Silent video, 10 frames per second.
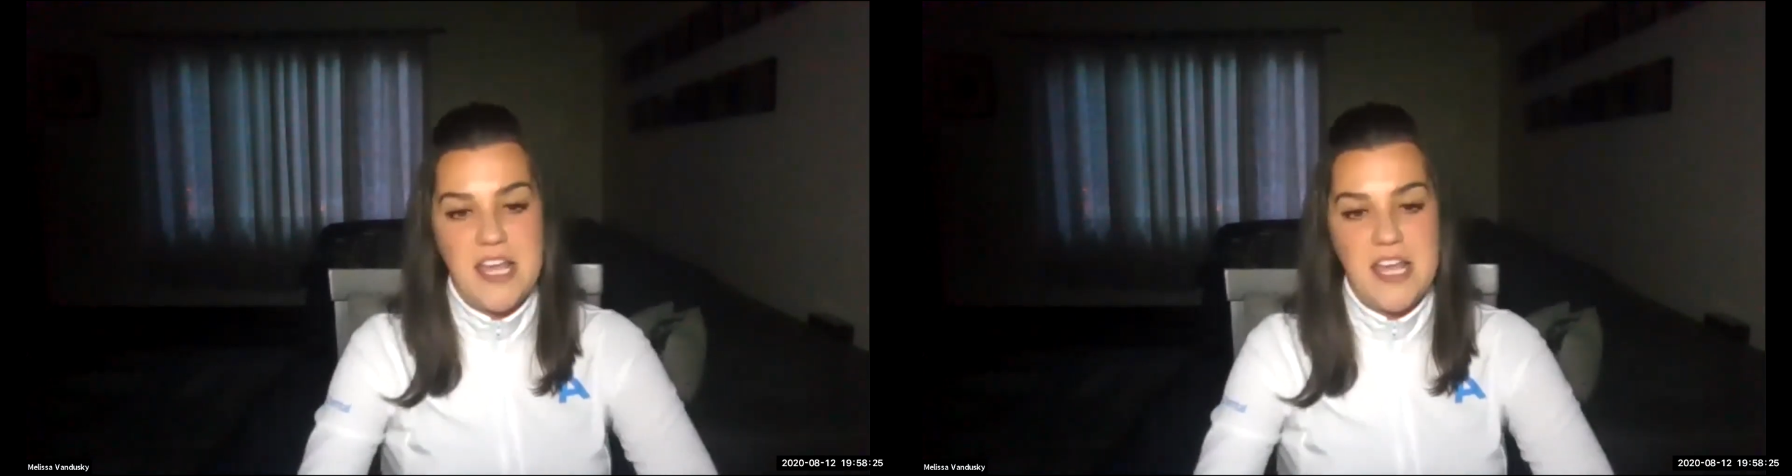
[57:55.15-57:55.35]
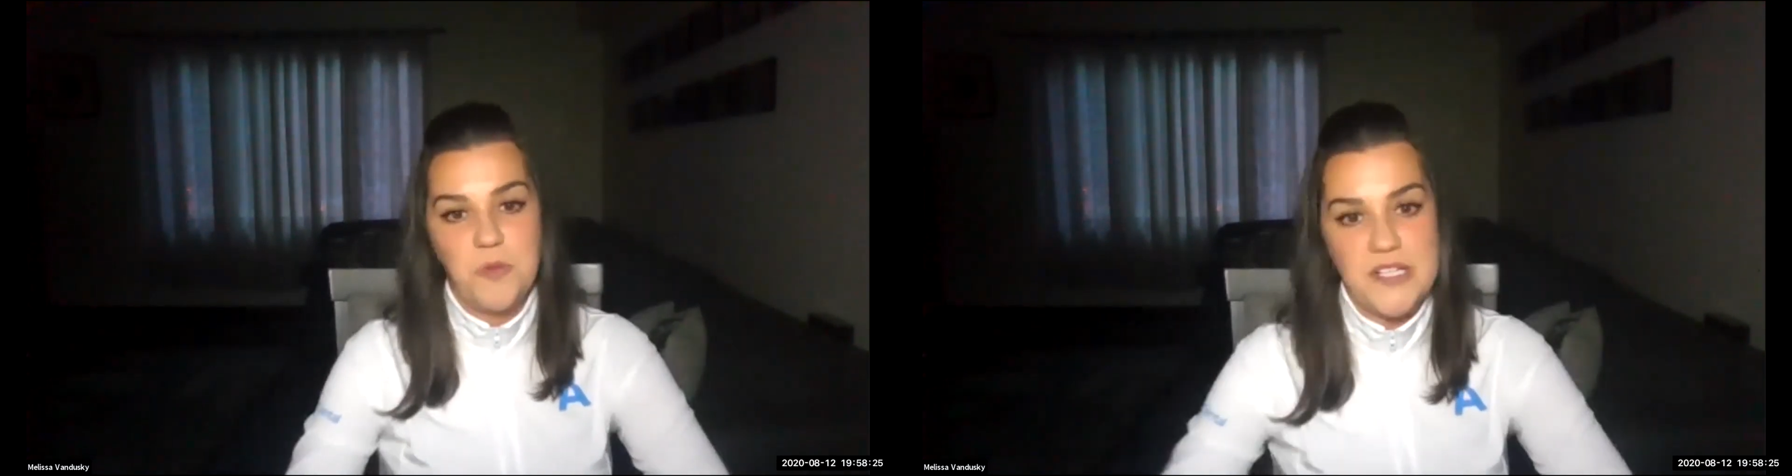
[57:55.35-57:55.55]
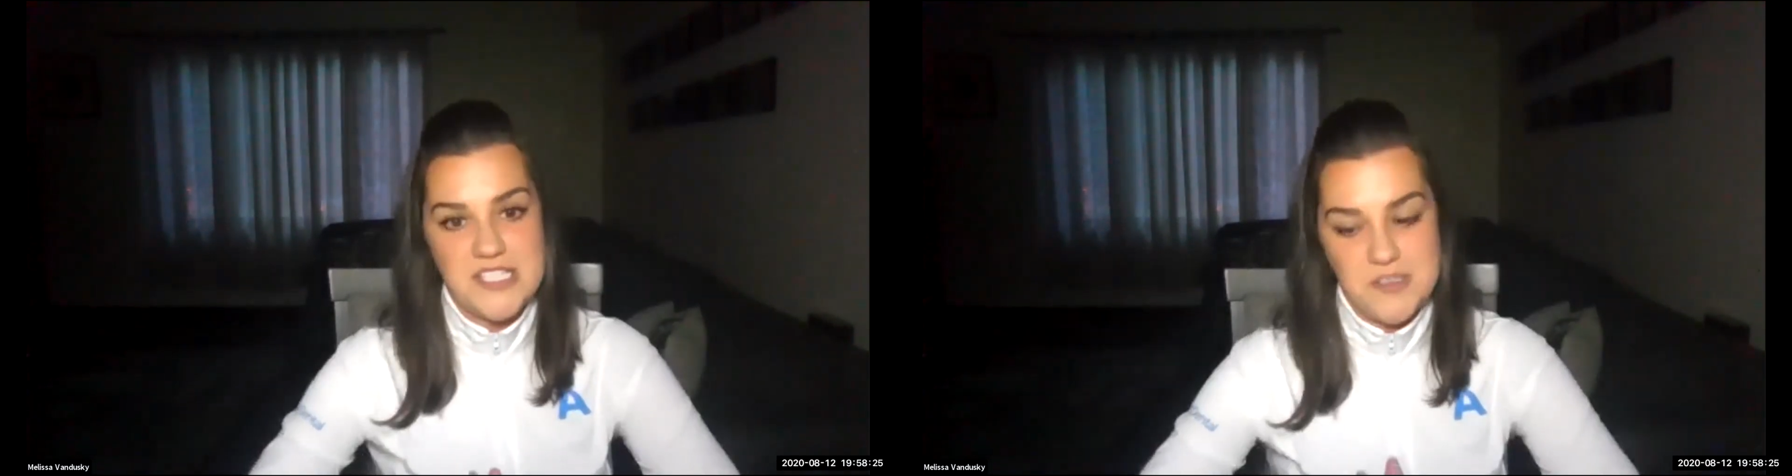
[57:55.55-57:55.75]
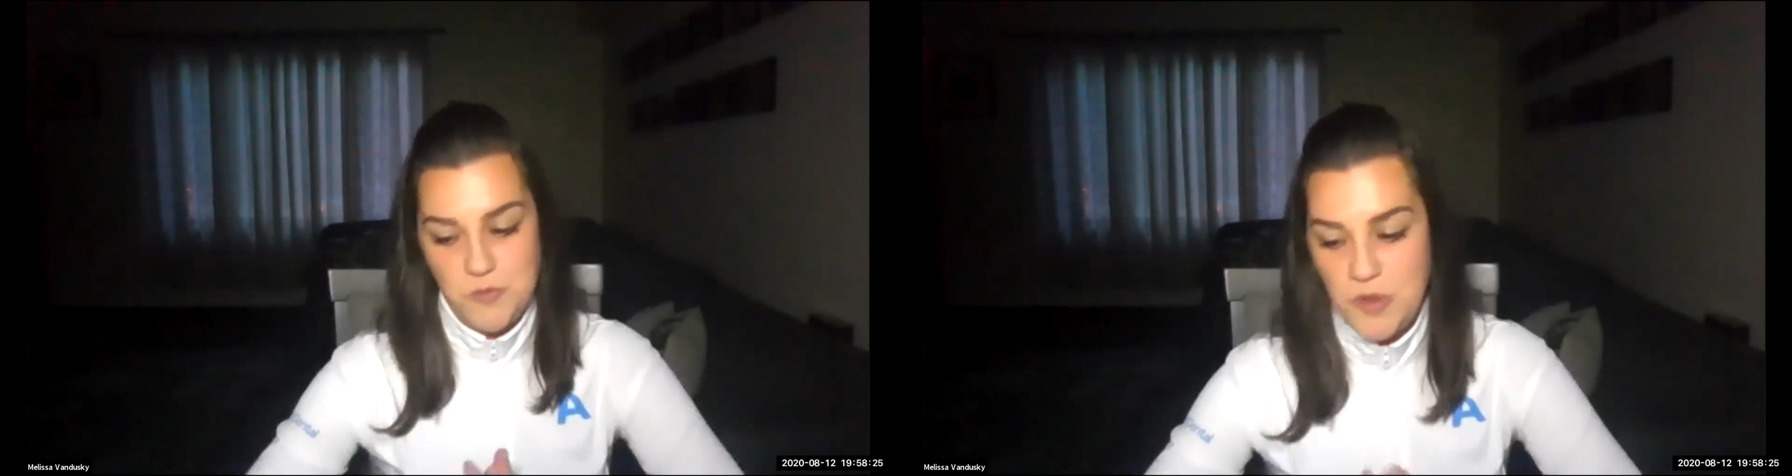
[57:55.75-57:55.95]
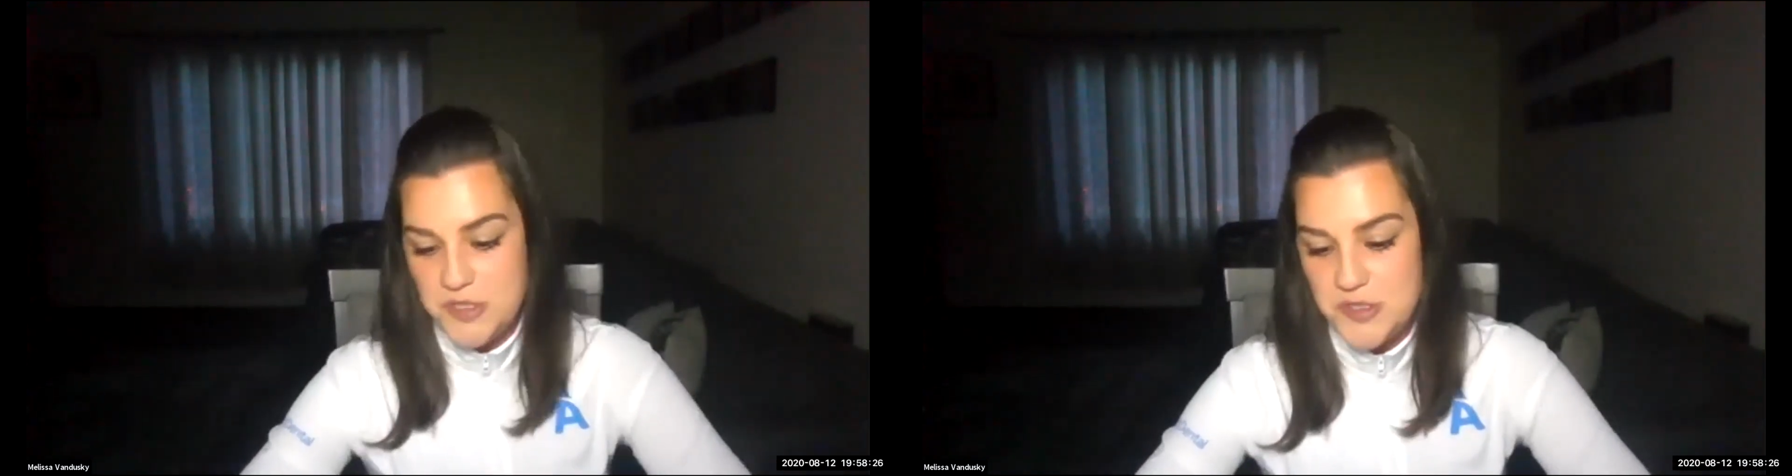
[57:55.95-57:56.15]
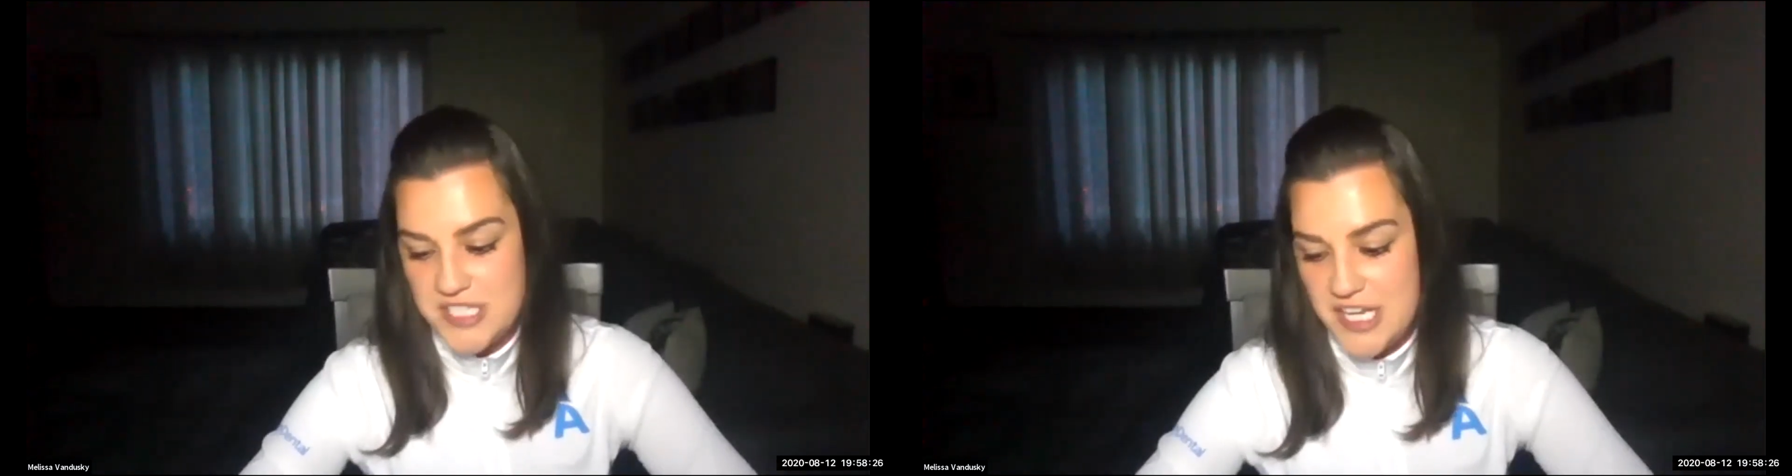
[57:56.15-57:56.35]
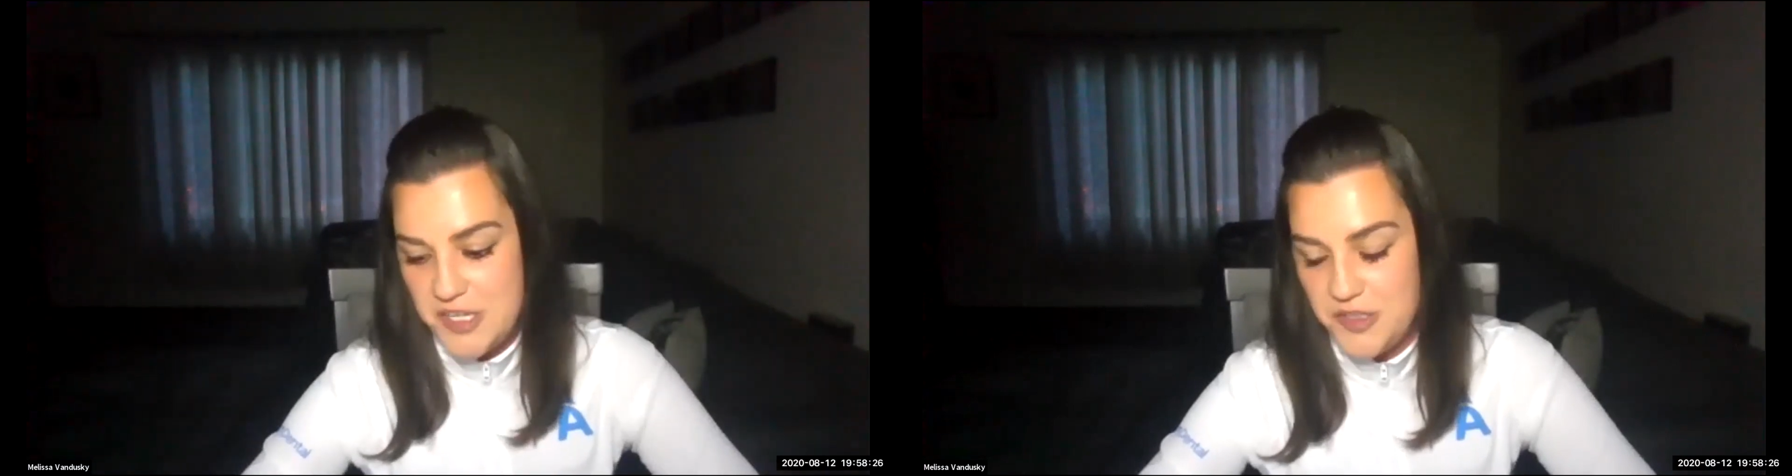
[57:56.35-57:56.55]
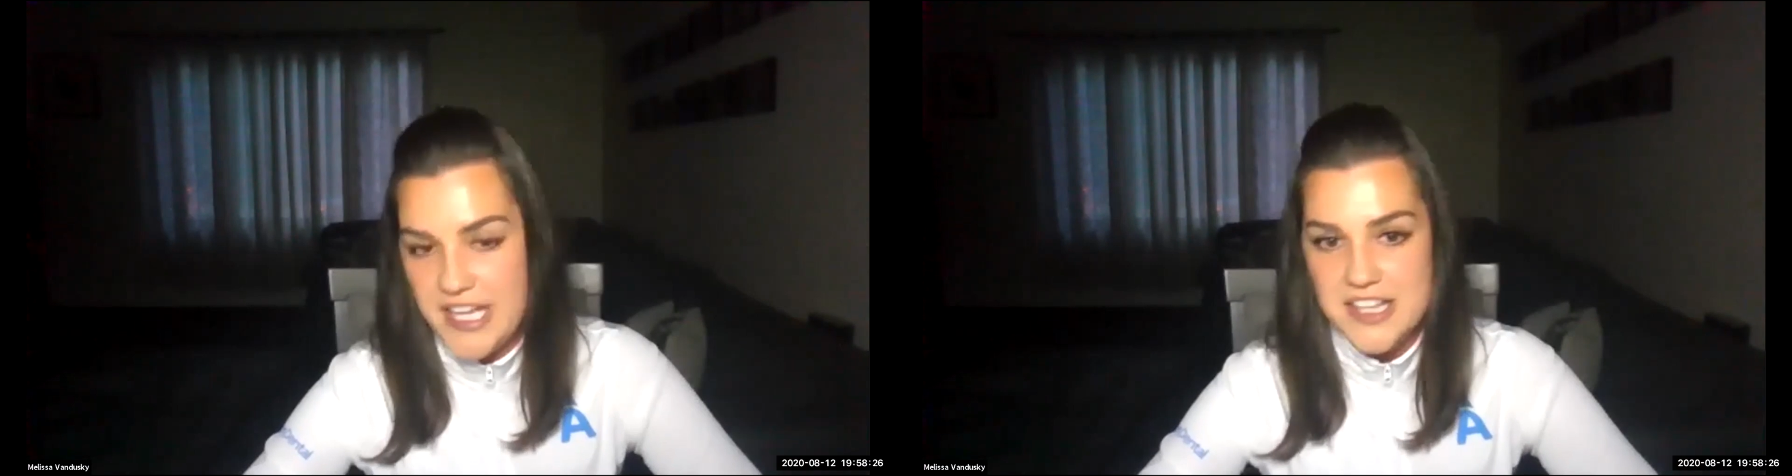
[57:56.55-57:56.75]
and what would you say
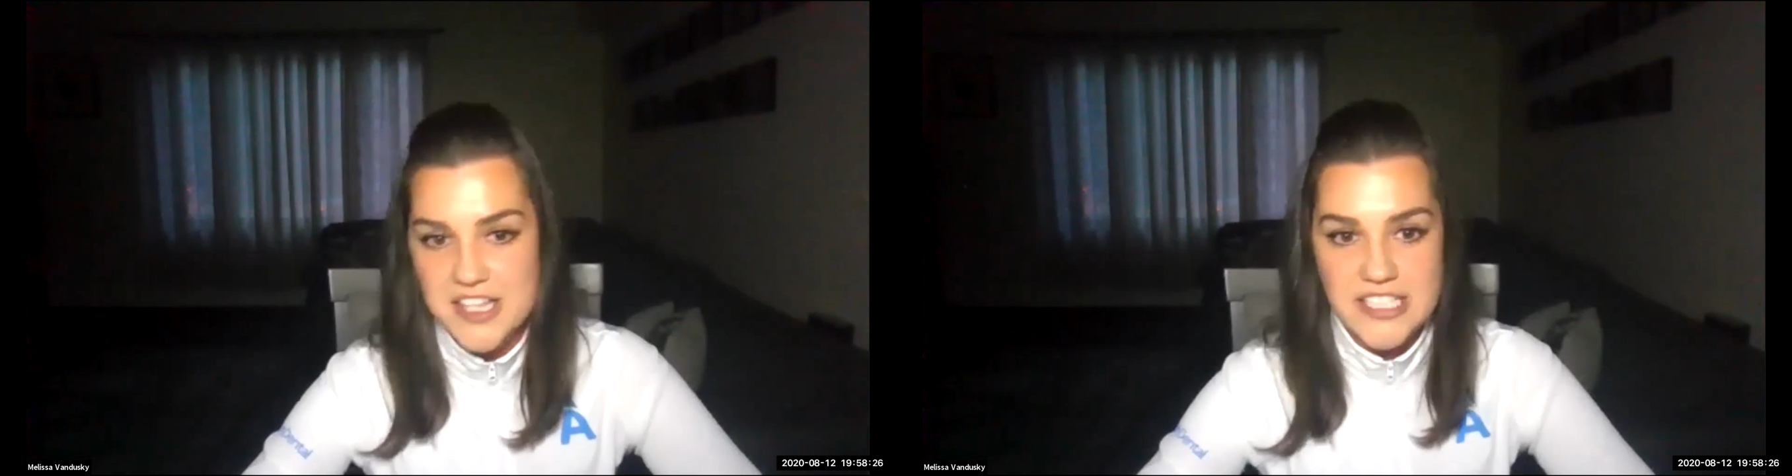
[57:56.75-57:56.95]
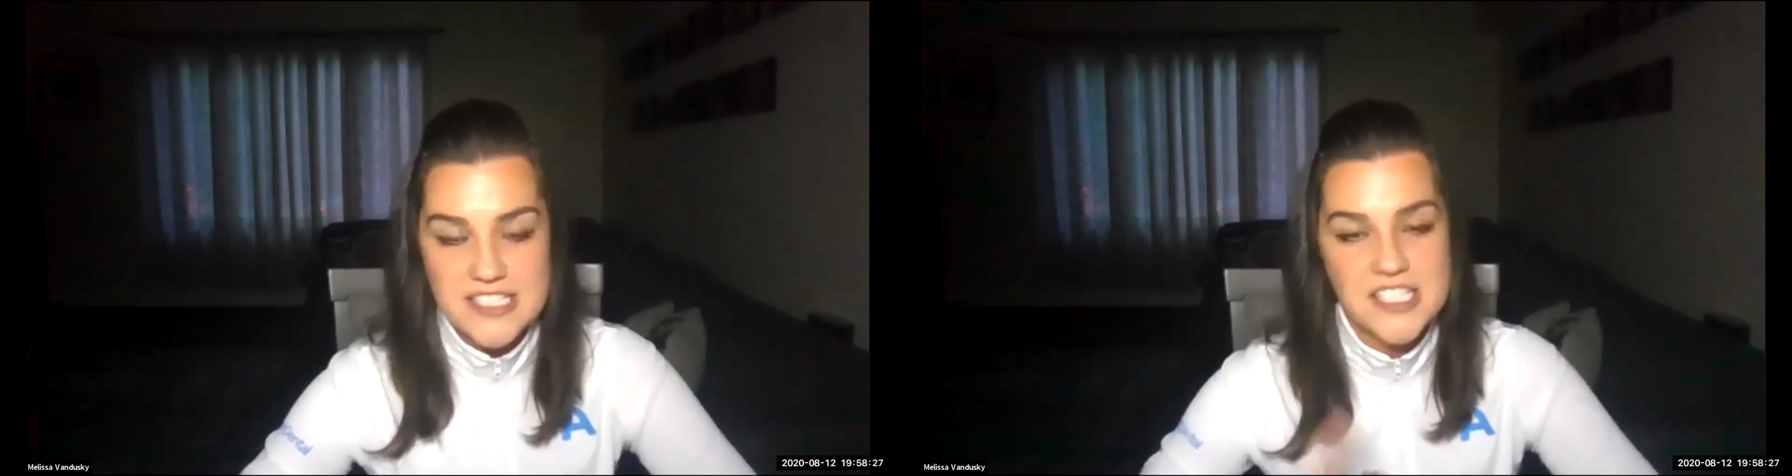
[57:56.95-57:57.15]
you like the least?